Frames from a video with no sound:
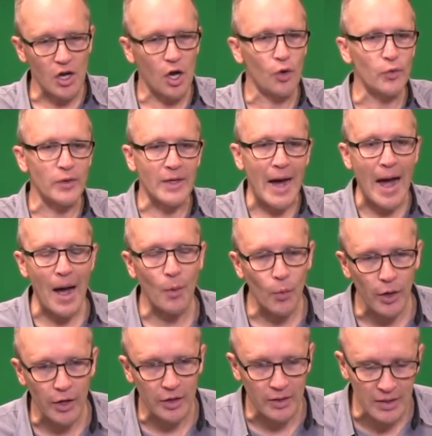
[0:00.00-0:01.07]
so not
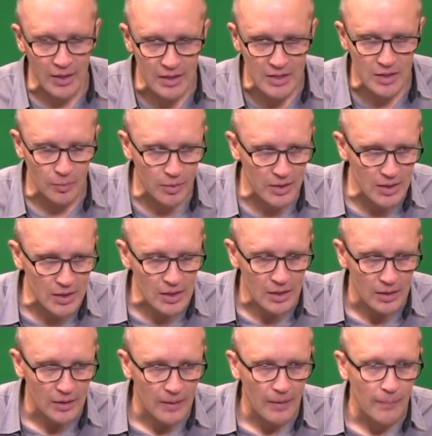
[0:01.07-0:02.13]
where it needs to
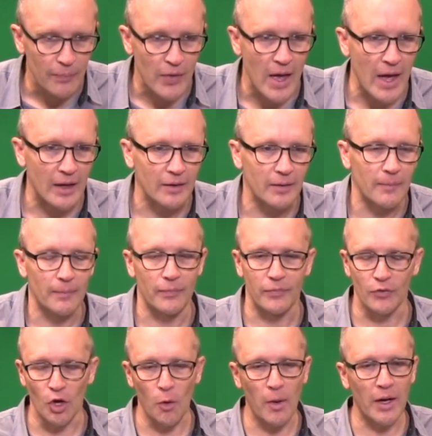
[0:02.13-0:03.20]
be that
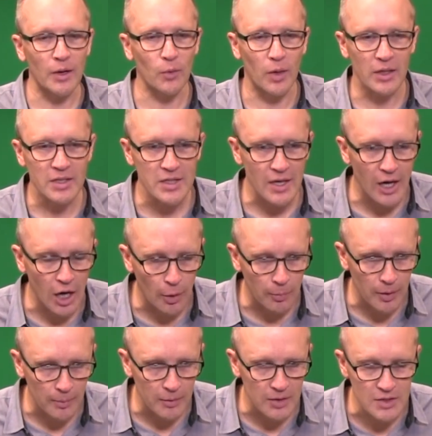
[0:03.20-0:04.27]
nobody wants to help
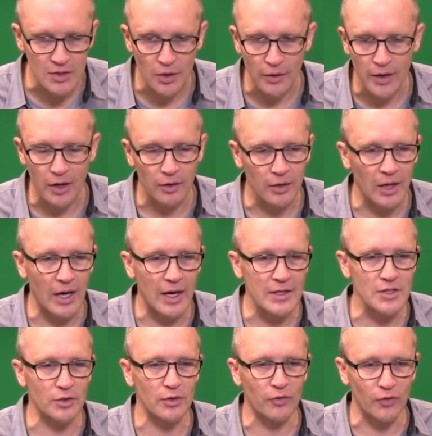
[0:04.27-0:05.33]
them, and so they're
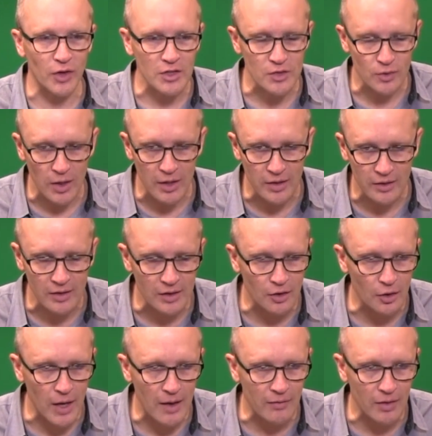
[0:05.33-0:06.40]
constantly frustrated they
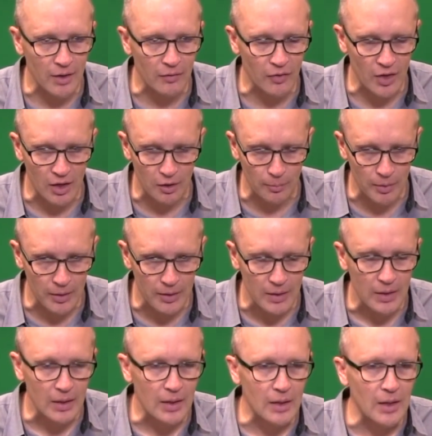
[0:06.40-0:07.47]
don't have enough help.
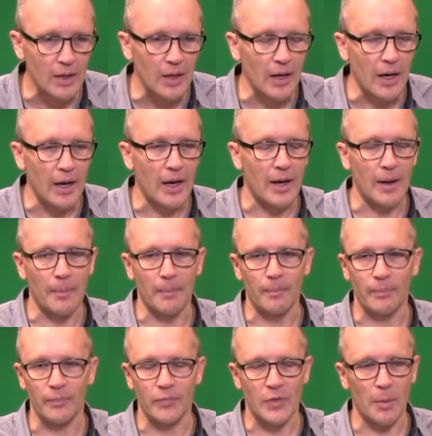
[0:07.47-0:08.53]

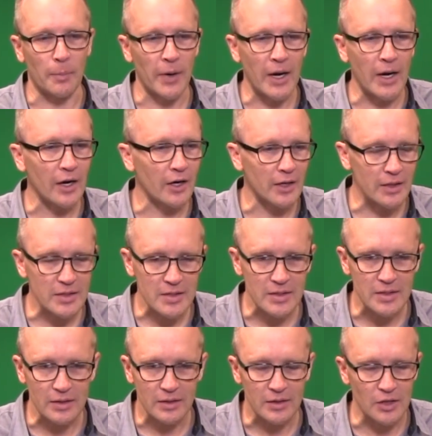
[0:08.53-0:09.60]
The
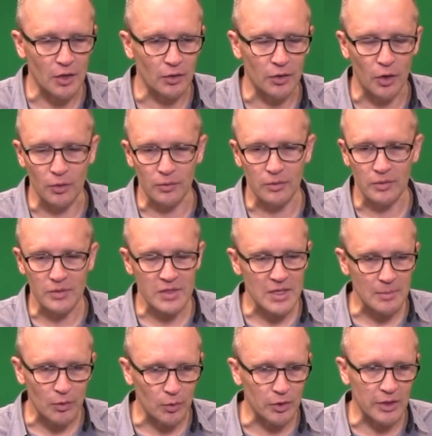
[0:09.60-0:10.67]
parents, don't
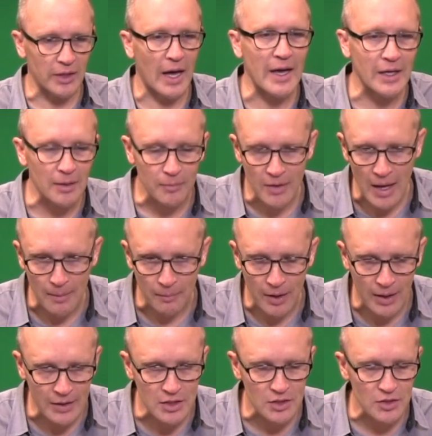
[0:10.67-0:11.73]
seem to really like them that
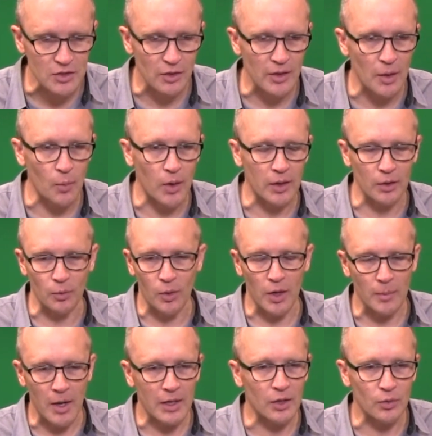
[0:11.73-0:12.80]
much, and so they wonder, what
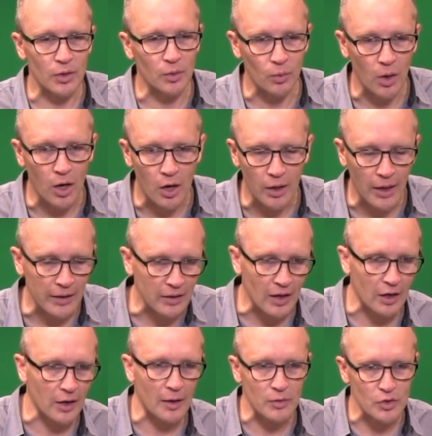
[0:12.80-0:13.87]
am I doing wrong? I
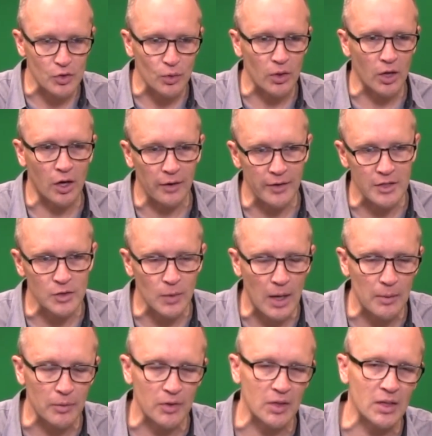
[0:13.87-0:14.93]
thought I was doing all this
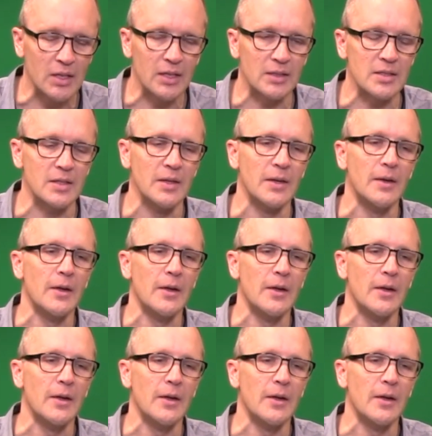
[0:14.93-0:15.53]
right with the kids.